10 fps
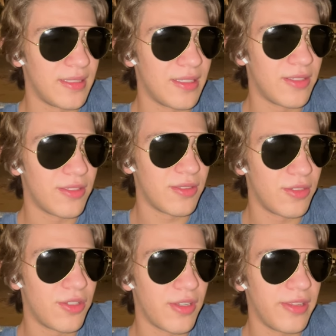you
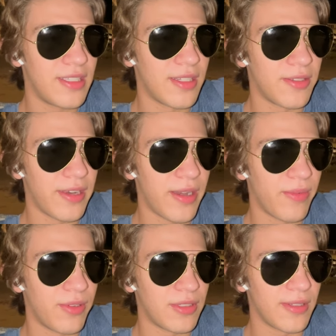should listen to that
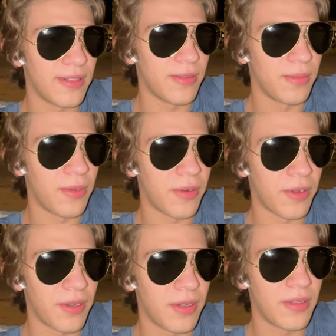voice a little more.
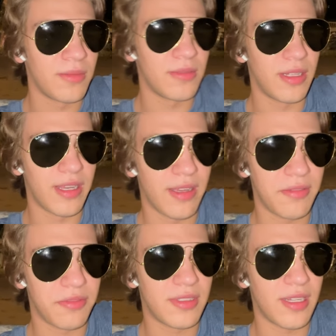Well, I
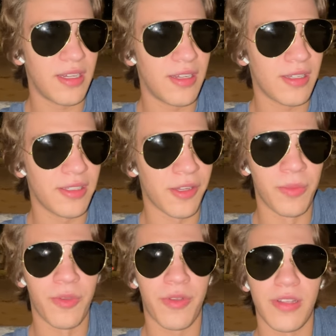would say not a little
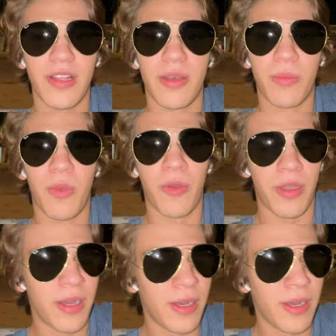more, a lot more.